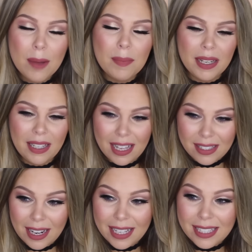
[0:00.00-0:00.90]
but
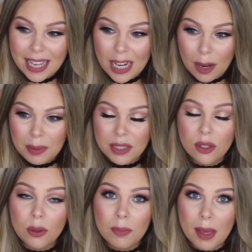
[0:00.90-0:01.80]
last night I stayed up
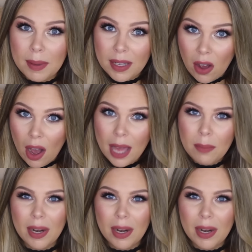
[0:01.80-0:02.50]
until maybe 9,